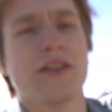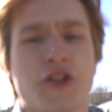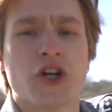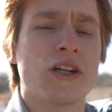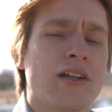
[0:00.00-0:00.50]

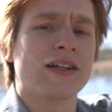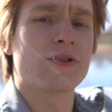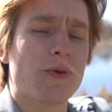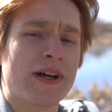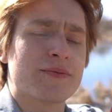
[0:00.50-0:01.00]
Journaling
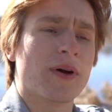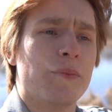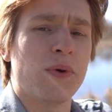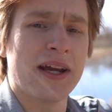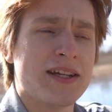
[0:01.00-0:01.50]
trains my
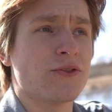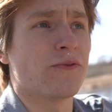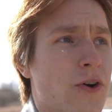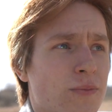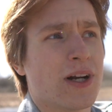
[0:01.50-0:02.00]
brain to
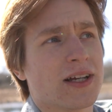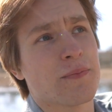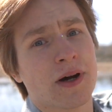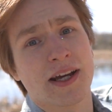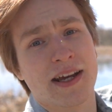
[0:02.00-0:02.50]
formulate
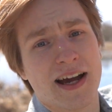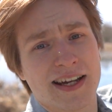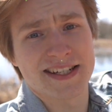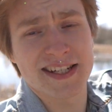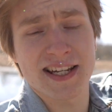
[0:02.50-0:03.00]
my
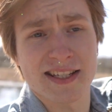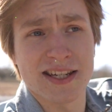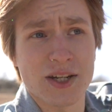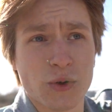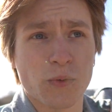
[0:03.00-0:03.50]
ideas
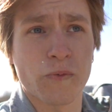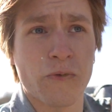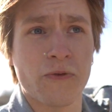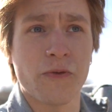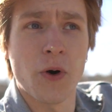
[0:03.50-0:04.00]
into
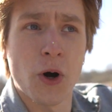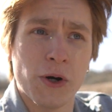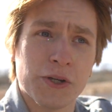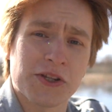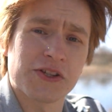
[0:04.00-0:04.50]

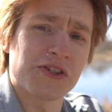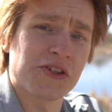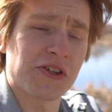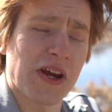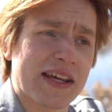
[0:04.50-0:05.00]

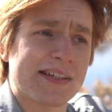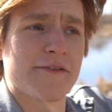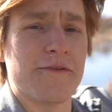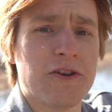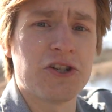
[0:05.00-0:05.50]
words as
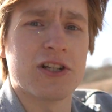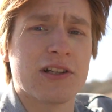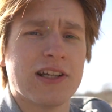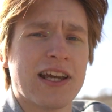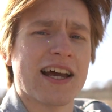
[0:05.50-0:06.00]

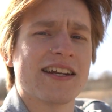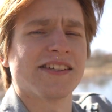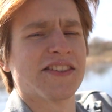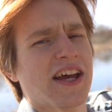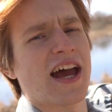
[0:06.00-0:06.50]
efficiently and
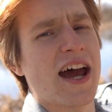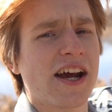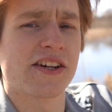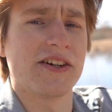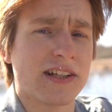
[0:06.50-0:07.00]
as
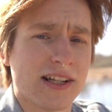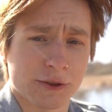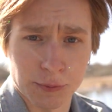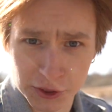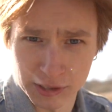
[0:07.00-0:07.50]
accurately
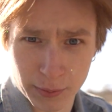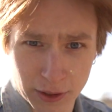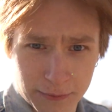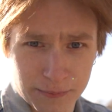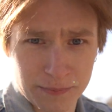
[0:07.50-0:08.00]
as
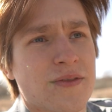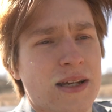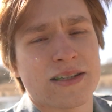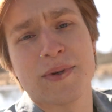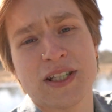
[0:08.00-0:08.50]
possible.
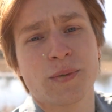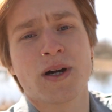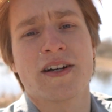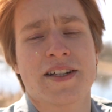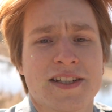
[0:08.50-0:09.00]
And the better we
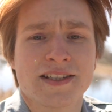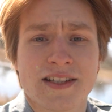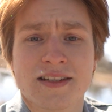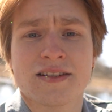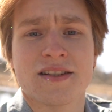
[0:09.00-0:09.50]
are at
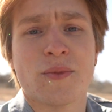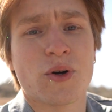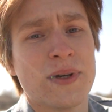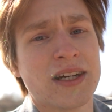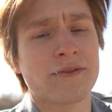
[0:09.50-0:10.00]
it, the
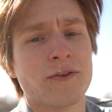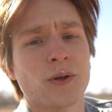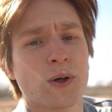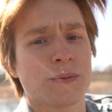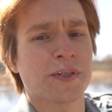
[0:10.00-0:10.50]
more
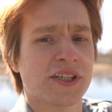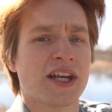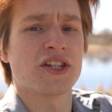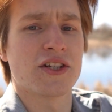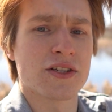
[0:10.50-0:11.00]
meaningful
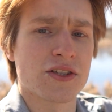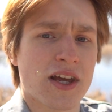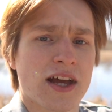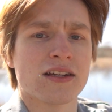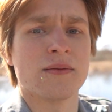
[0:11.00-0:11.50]
conversations
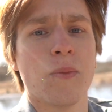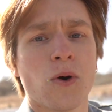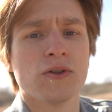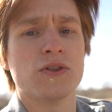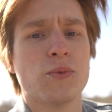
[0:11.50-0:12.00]
and
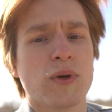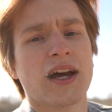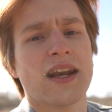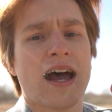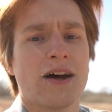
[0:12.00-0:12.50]
bonds we
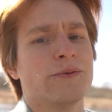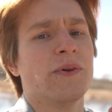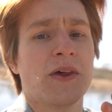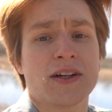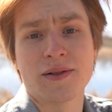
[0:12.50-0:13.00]
can have
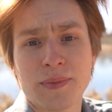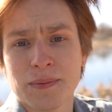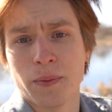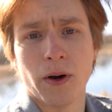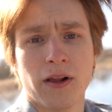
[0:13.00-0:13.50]
with other
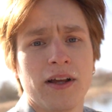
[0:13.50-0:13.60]
people.